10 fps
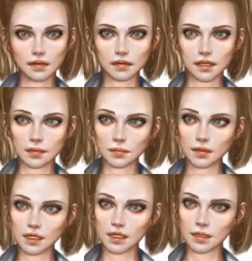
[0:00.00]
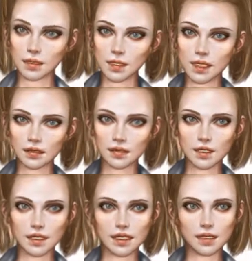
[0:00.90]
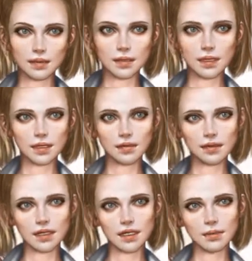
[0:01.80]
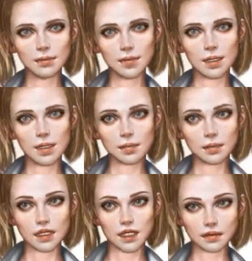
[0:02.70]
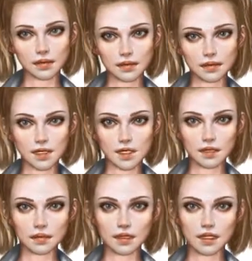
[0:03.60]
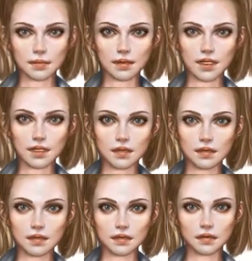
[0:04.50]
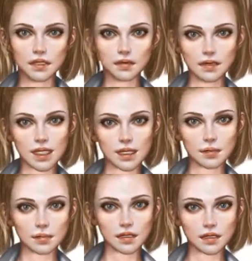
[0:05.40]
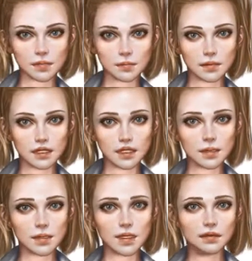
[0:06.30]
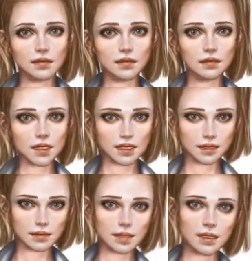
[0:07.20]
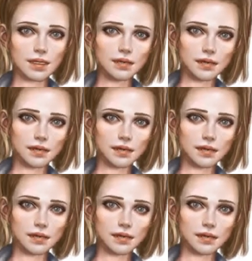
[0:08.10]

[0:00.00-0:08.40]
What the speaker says: London City Airport is 16.1 kilometers away. Westminster Borough is a great choice for travelers interested in shopping, parks and city